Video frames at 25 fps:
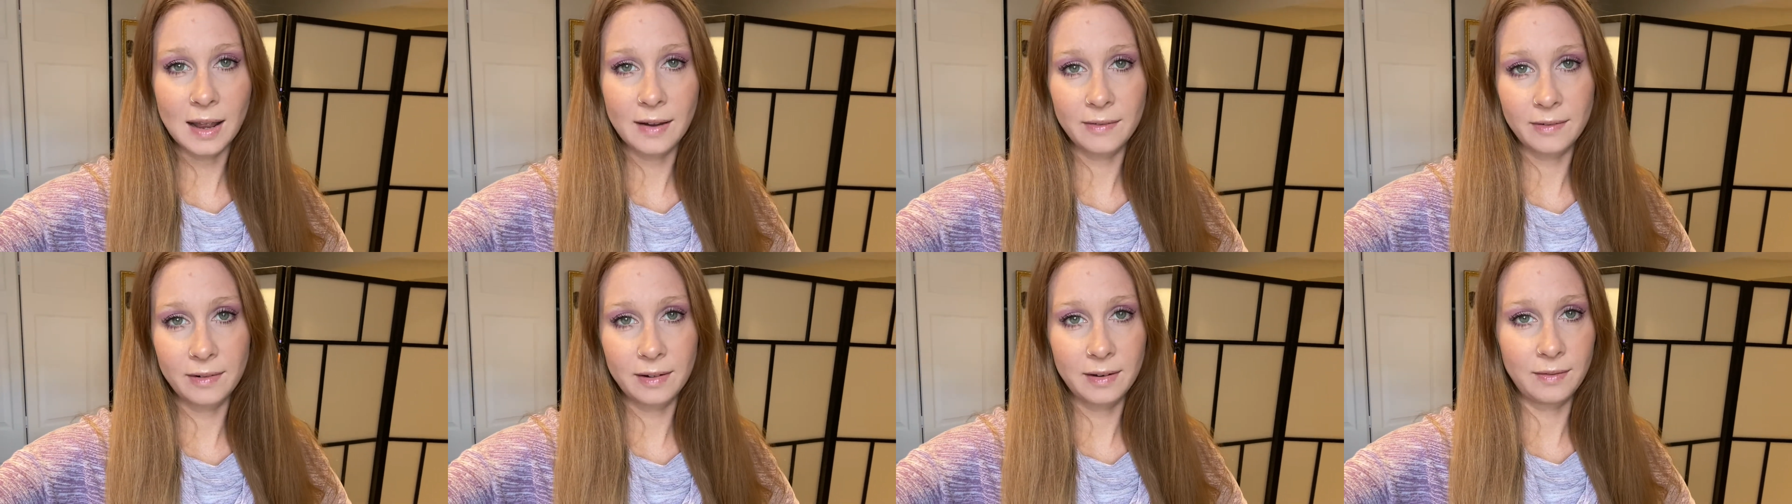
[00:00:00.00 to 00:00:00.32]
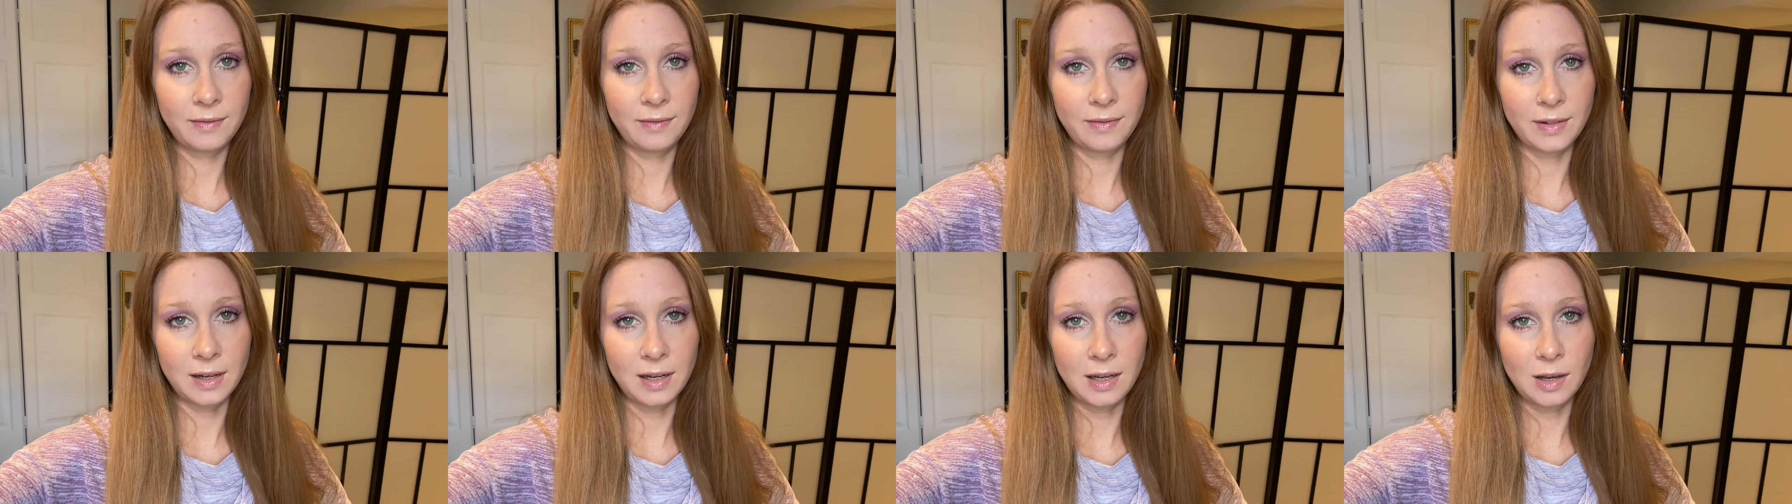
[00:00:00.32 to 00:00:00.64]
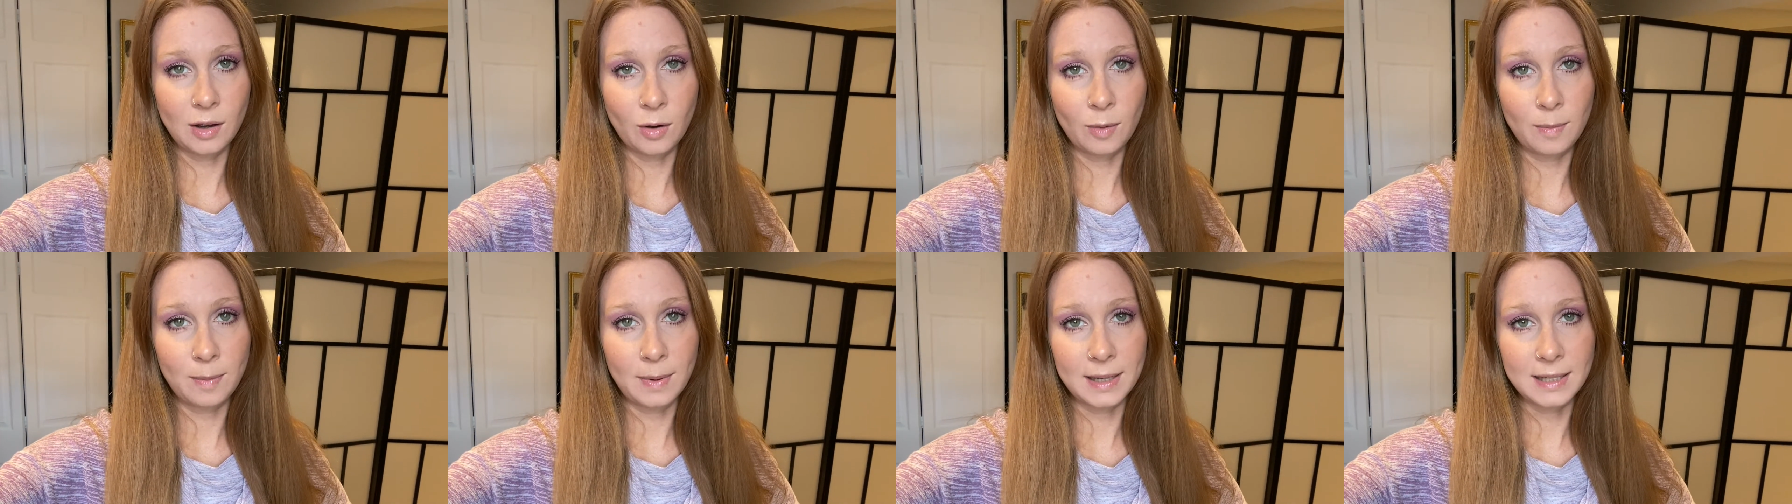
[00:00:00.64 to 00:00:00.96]
every
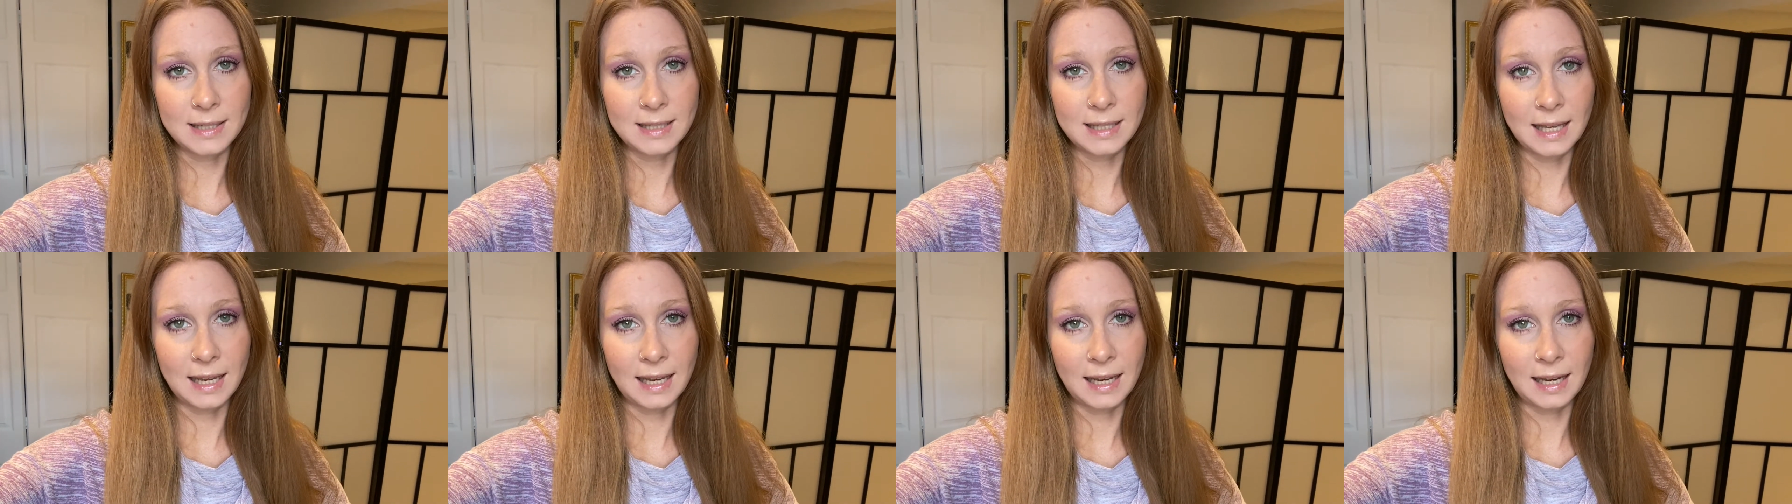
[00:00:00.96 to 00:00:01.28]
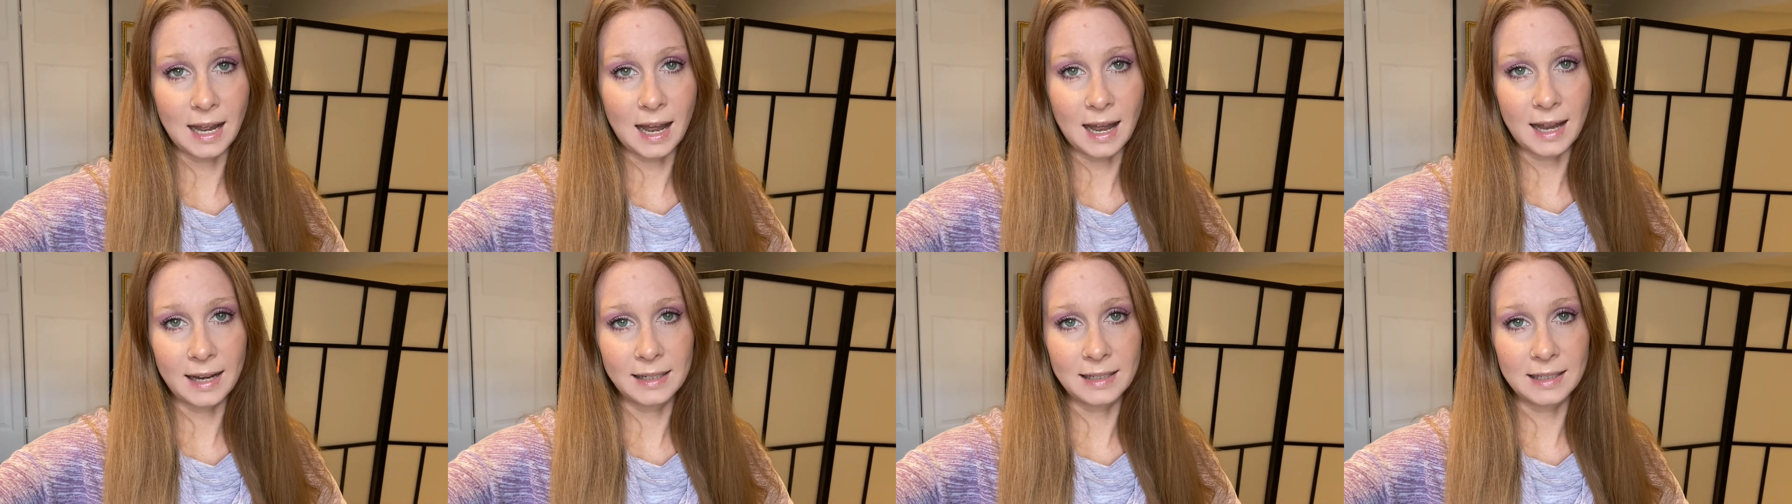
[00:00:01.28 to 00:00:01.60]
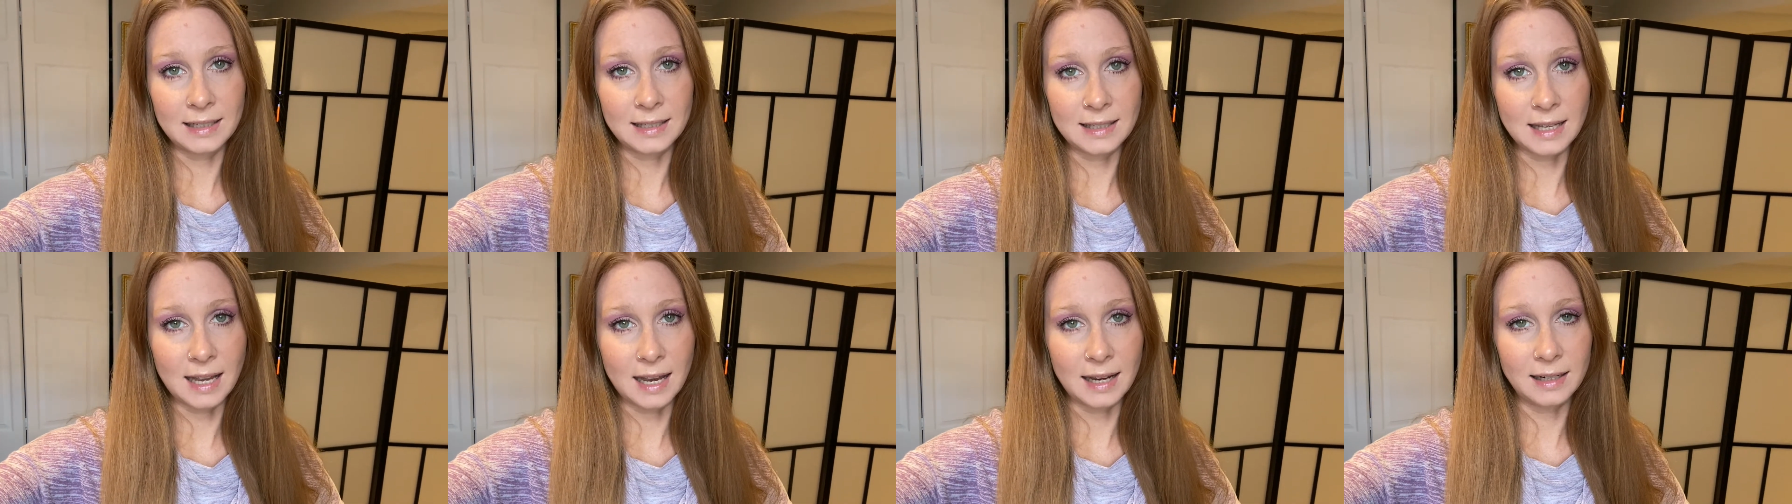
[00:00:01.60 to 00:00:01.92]
video by saying I
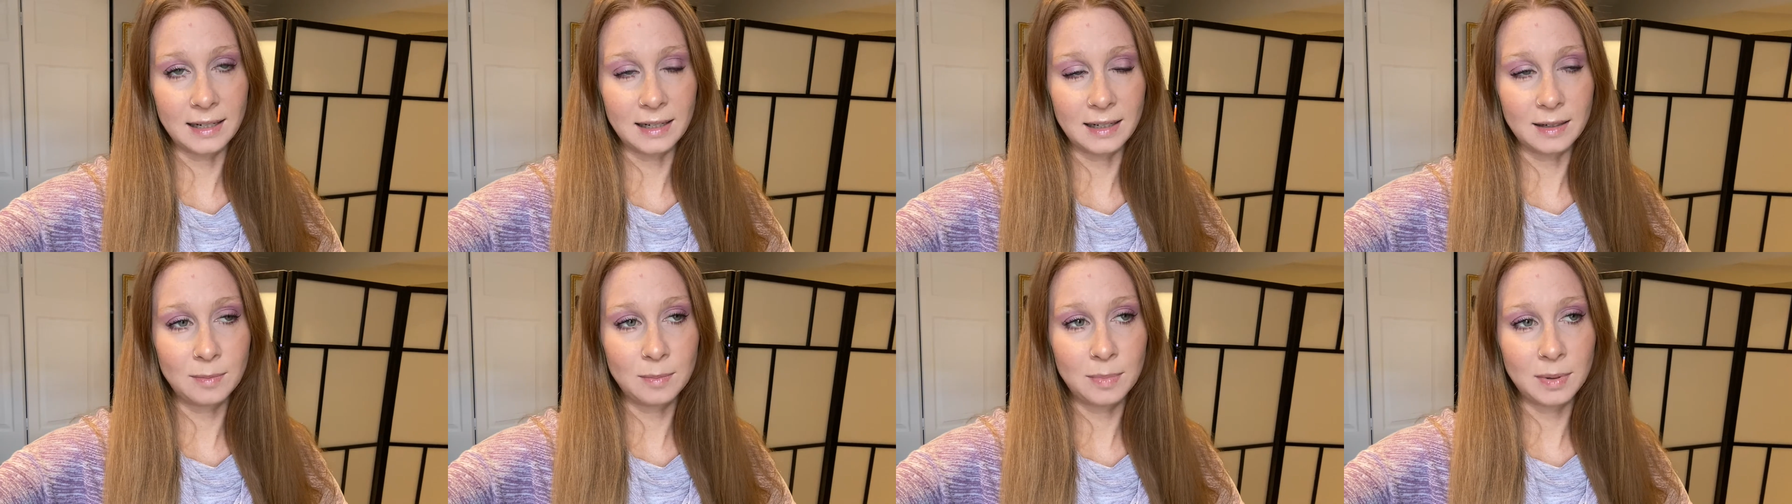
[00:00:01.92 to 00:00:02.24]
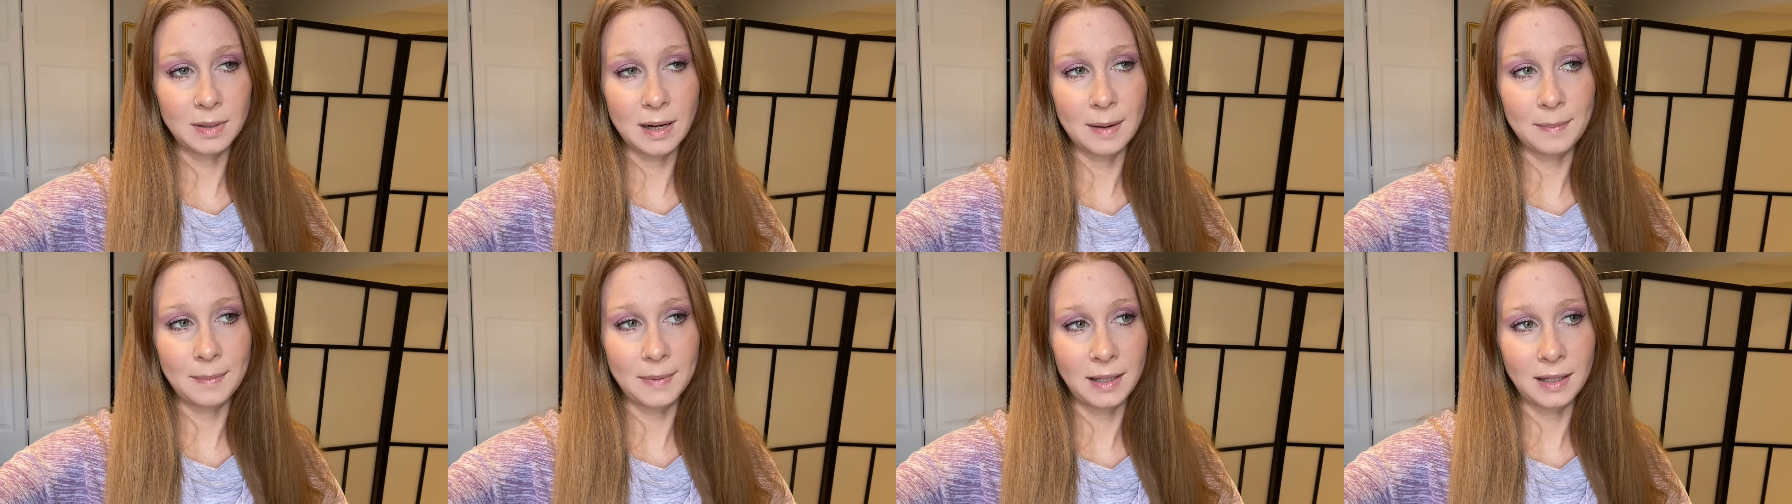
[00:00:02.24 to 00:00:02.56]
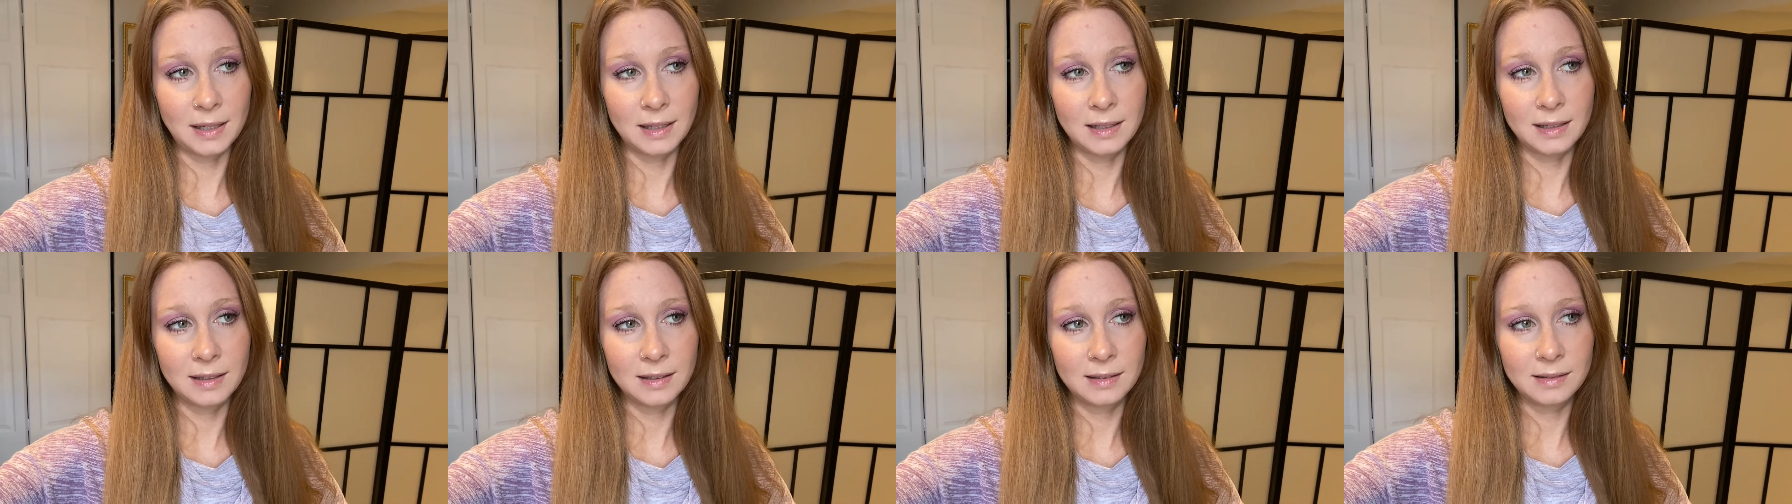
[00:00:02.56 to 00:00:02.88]
decided, but I
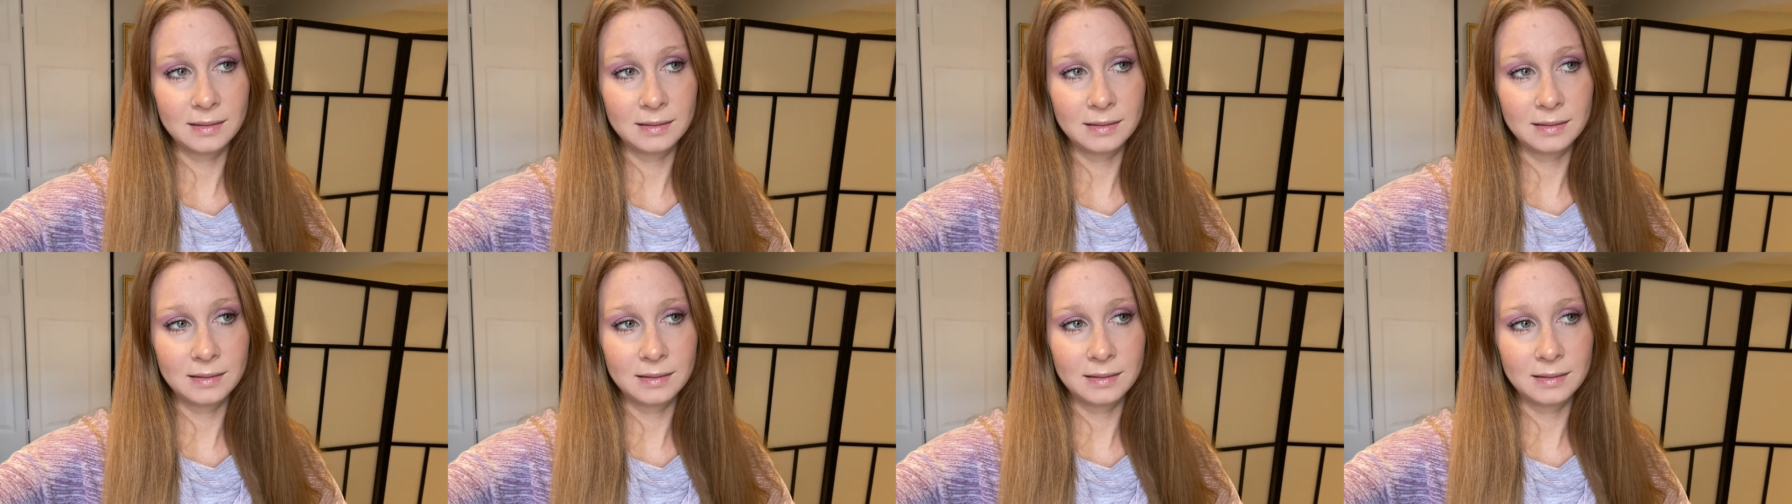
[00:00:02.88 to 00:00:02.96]
mean,